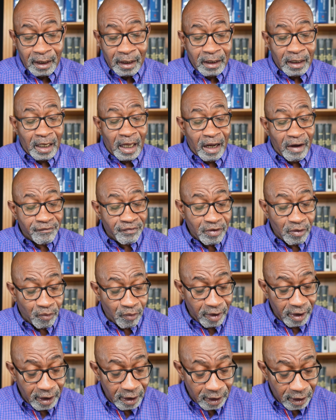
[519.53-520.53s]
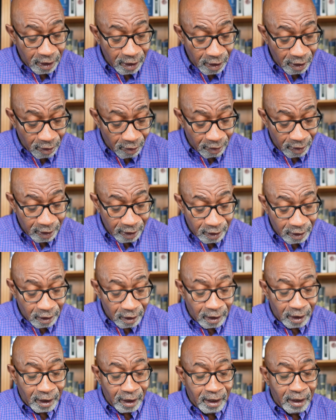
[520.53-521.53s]
Now, if you read here
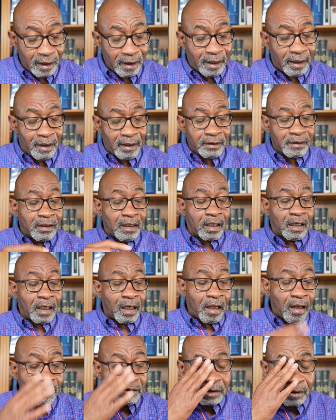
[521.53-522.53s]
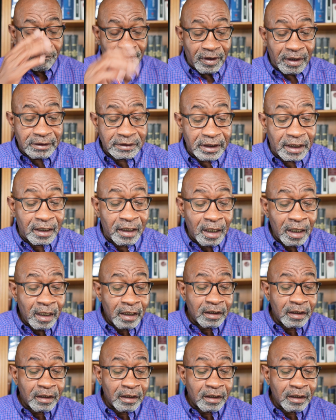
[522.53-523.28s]
in the gloss of this here,